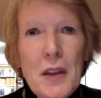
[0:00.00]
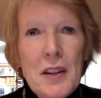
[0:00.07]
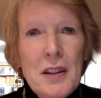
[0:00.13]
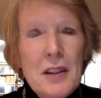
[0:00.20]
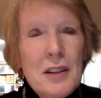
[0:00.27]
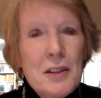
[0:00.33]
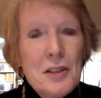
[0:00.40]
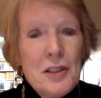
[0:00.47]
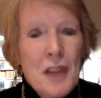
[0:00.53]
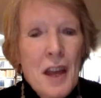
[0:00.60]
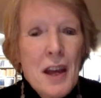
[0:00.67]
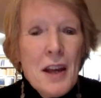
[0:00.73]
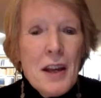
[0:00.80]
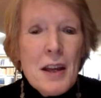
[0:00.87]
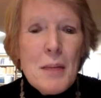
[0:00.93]
that it is
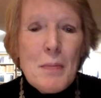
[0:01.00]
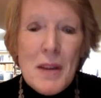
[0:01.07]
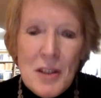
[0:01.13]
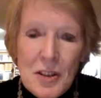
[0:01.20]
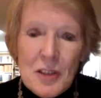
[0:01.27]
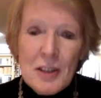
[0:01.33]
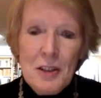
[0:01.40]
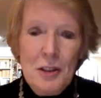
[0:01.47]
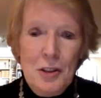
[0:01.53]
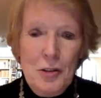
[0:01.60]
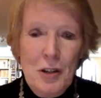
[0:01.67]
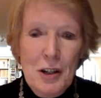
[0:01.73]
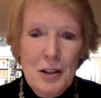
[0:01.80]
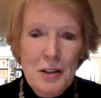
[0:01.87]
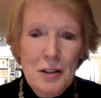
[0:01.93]
immensely
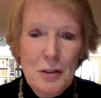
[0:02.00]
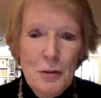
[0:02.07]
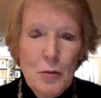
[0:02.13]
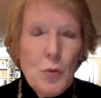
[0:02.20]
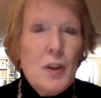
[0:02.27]
destructive.